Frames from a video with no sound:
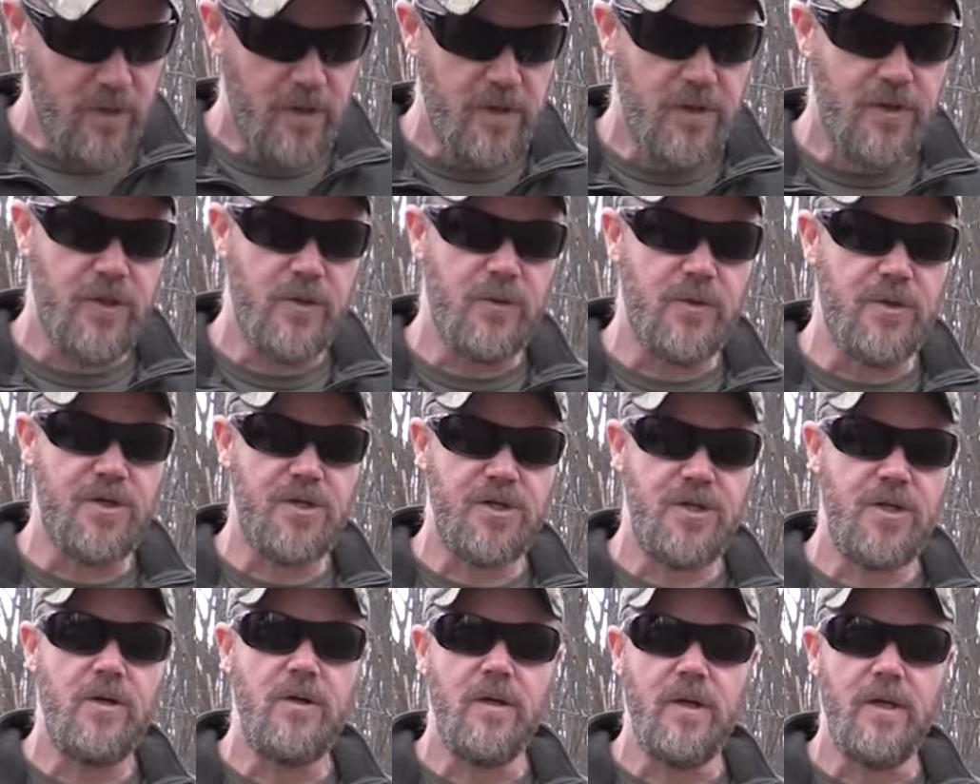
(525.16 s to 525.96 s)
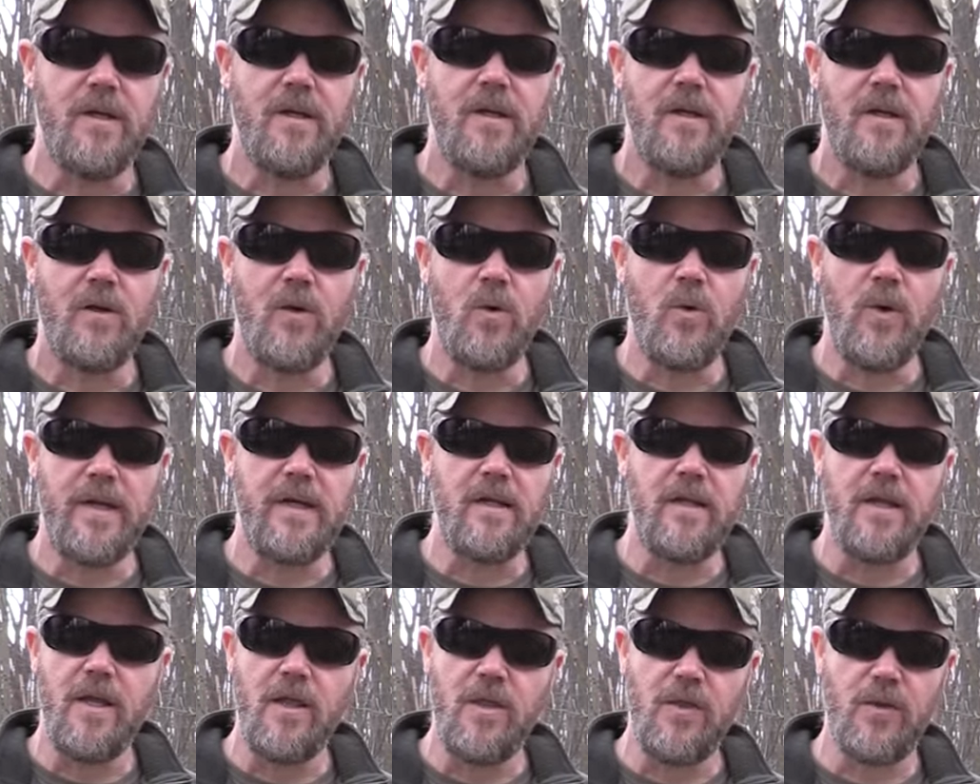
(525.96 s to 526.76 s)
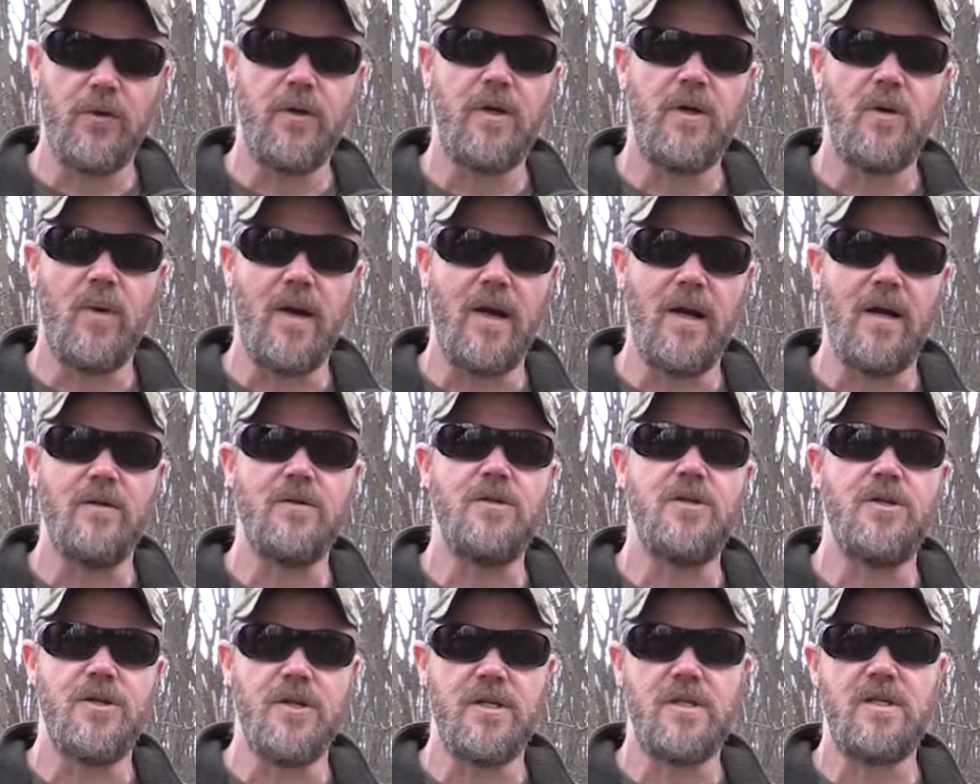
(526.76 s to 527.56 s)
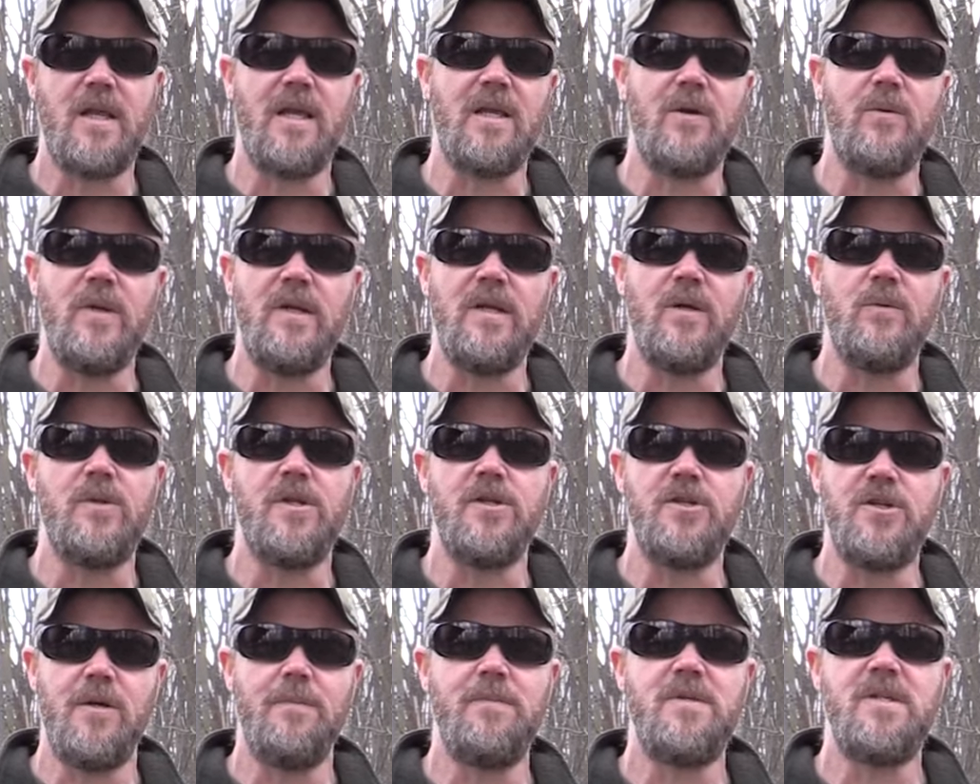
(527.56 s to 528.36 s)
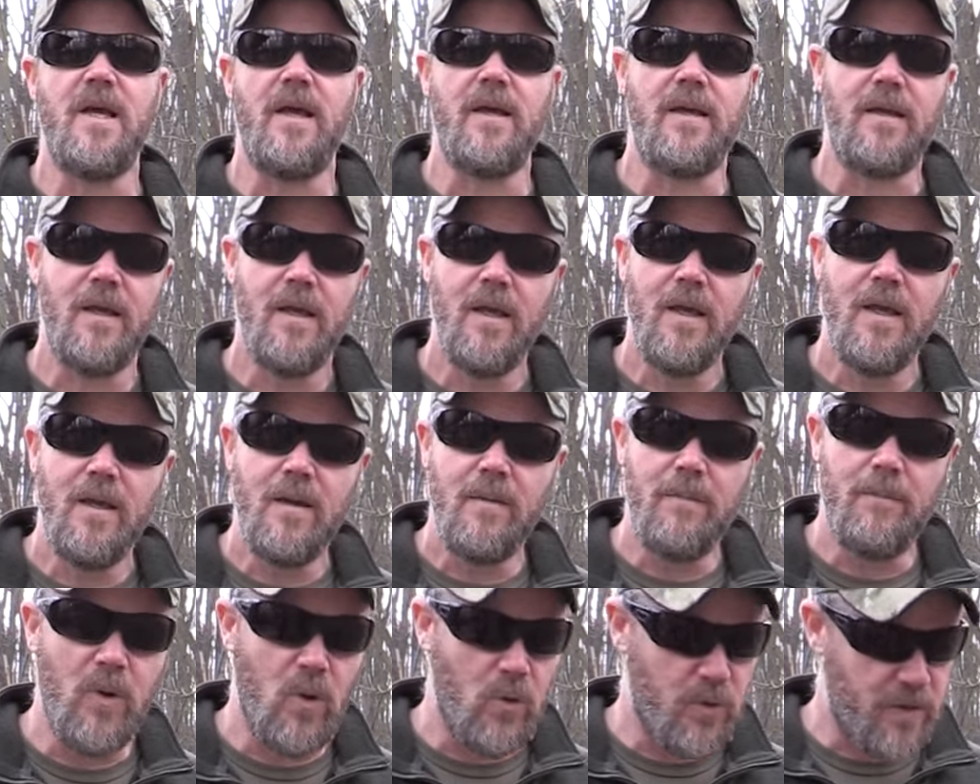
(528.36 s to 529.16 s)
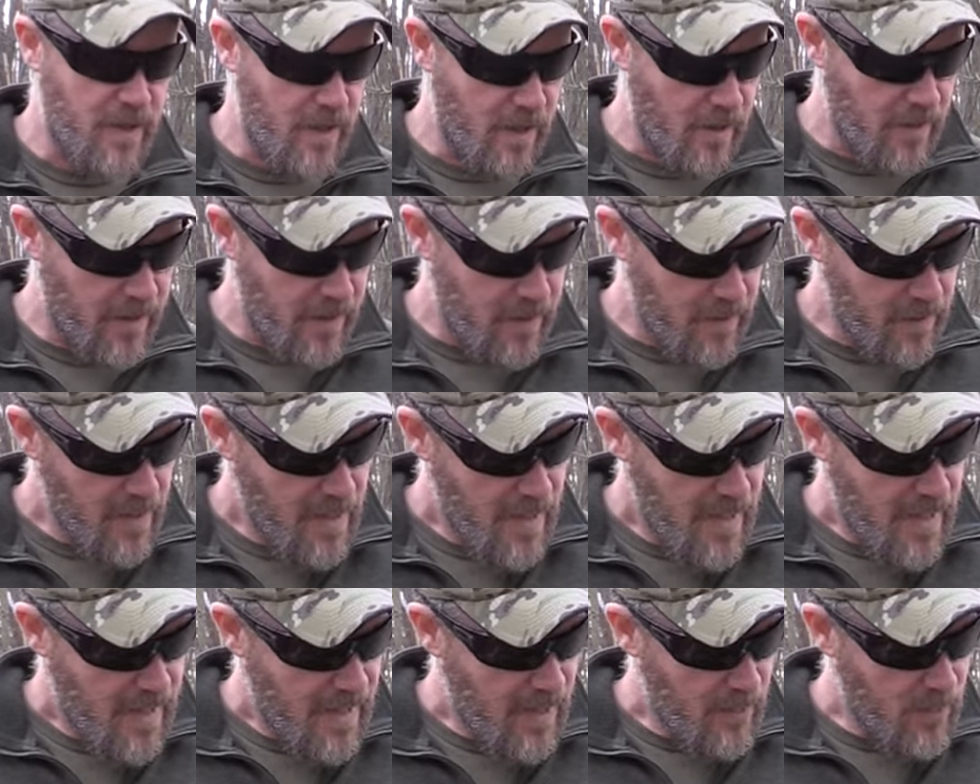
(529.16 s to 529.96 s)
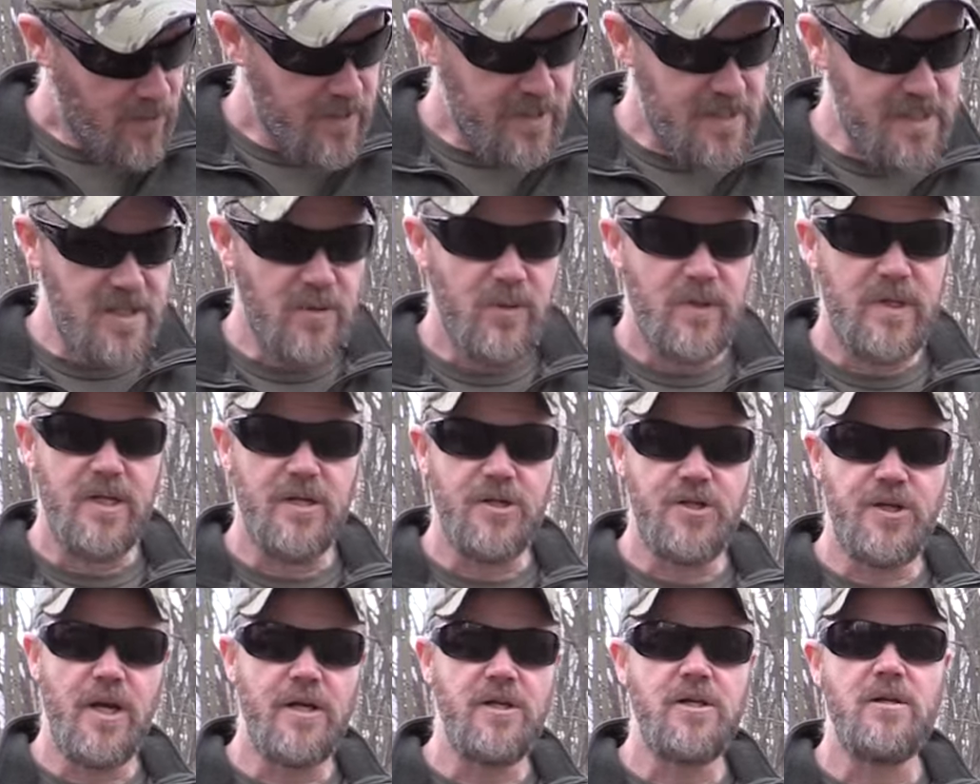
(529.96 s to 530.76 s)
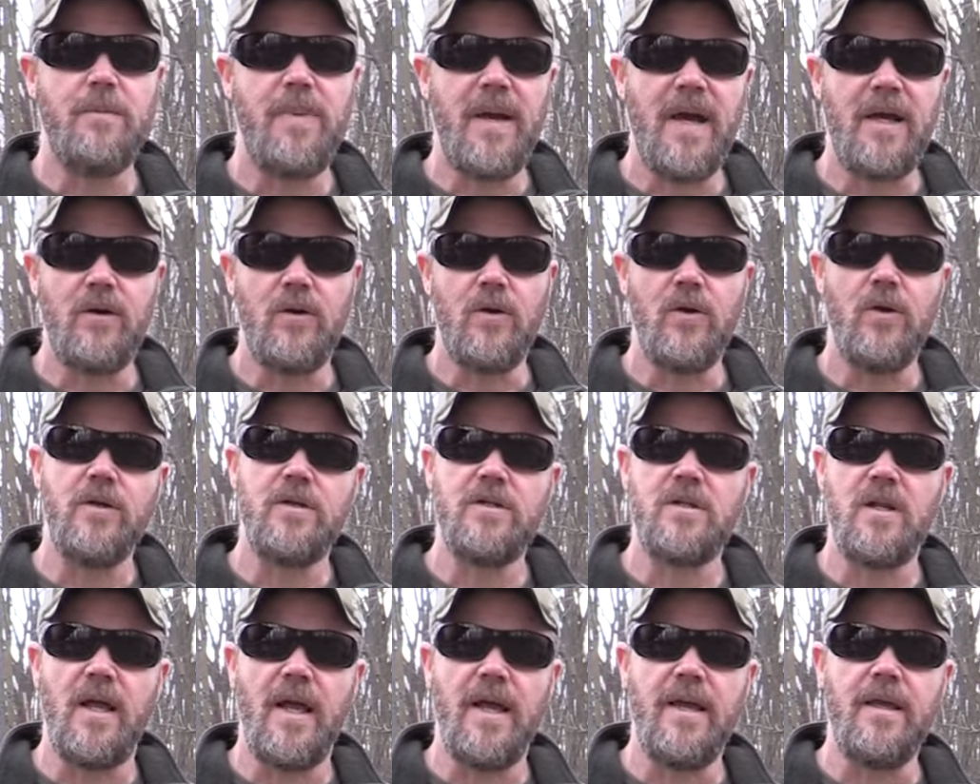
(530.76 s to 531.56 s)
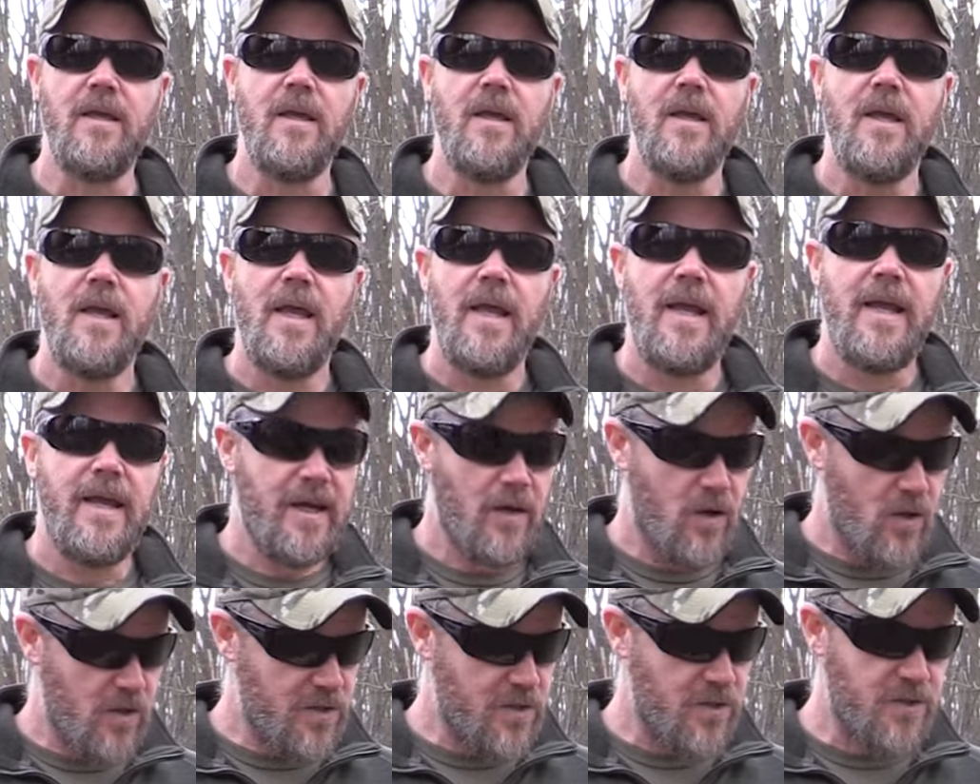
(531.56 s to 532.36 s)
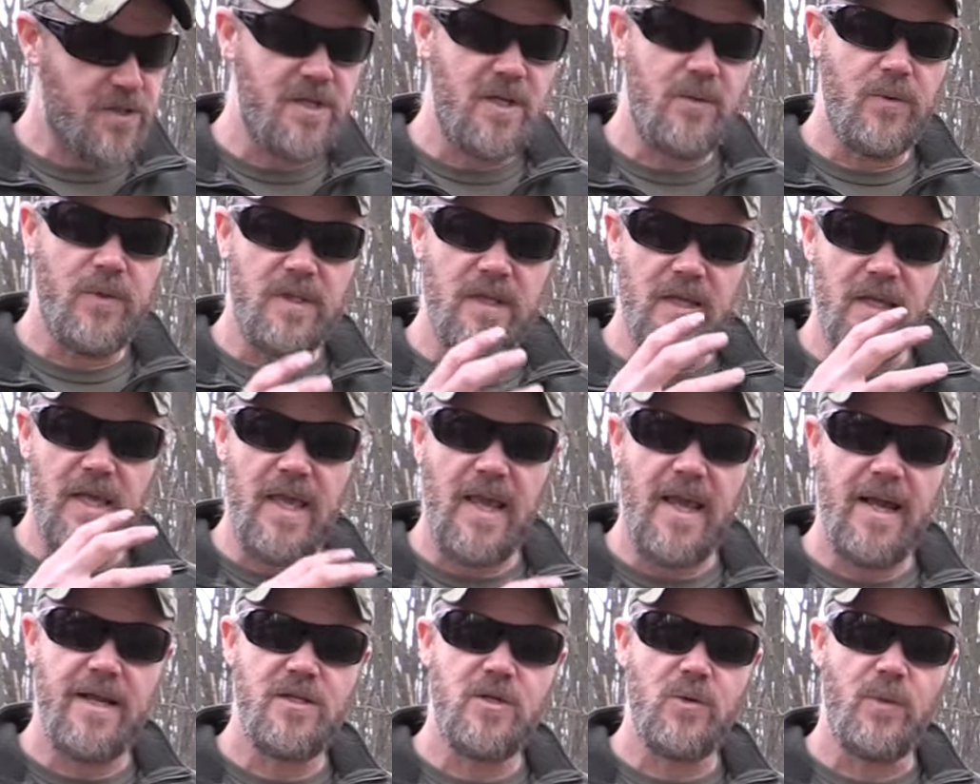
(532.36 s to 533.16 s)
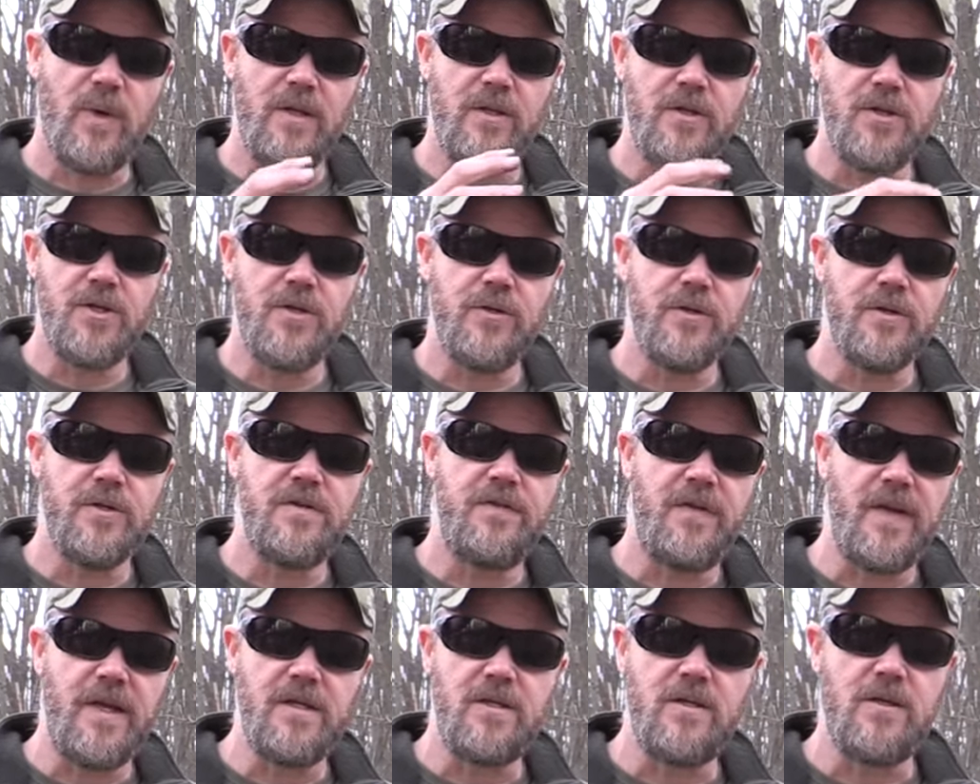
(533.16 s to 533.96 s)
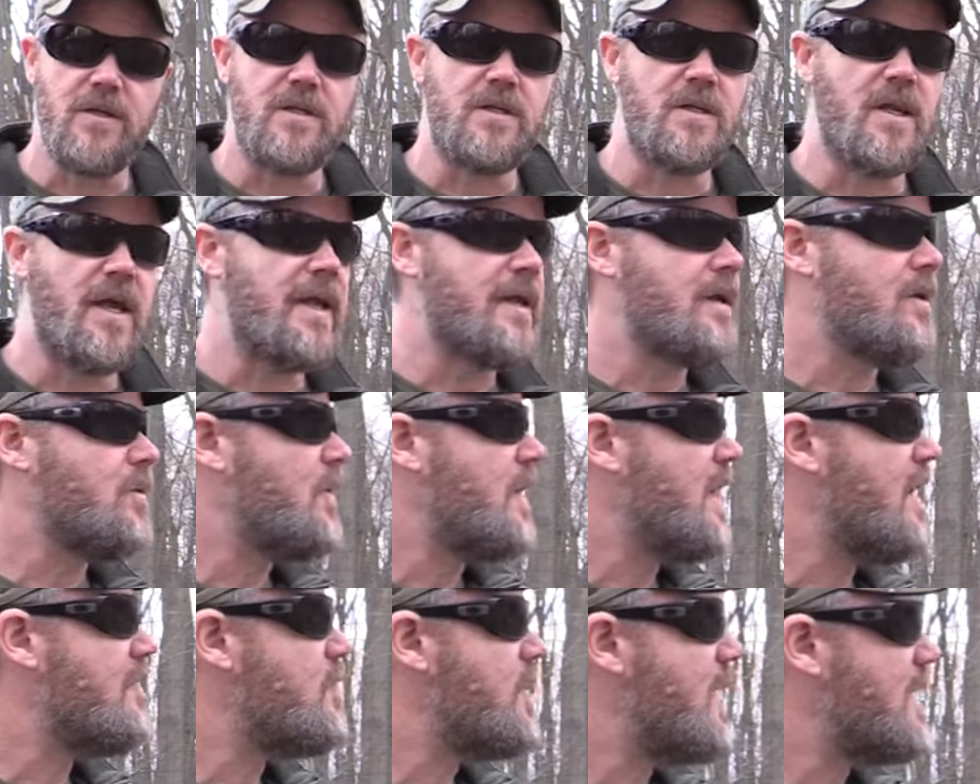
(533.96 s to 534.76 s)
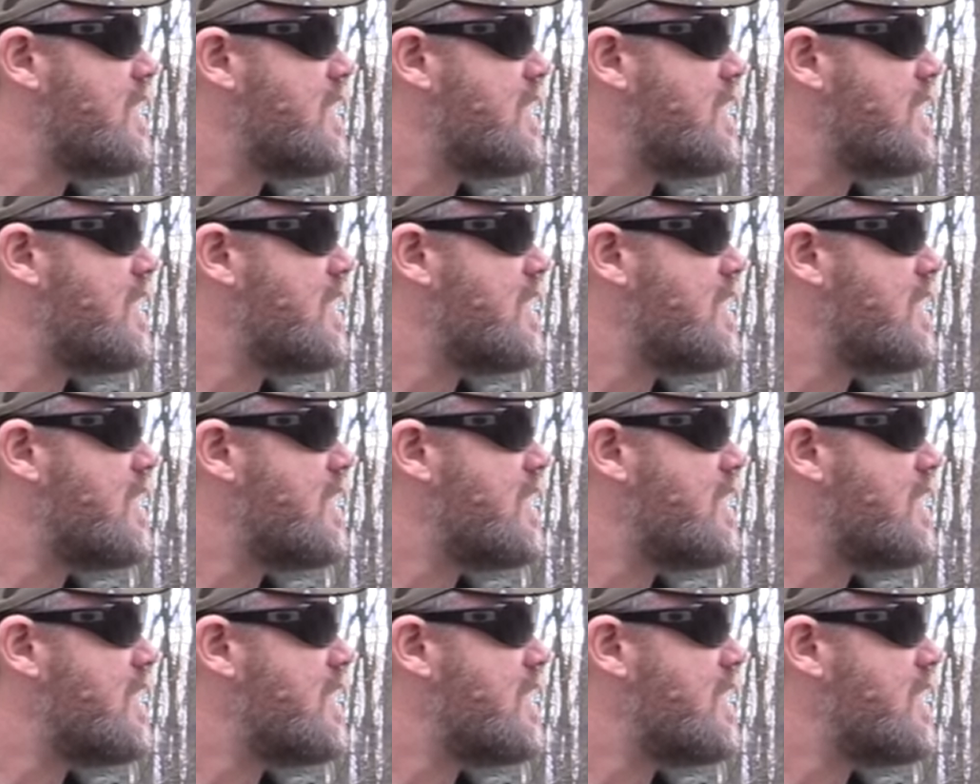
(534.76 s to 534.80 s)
we're going to do is shoot it quickly, 30 rounds, just like we did with the Gemtech bolt carrier. And we're going to see what the ejection pattern looks like and also see what the gas around the shooter's face looks like. We have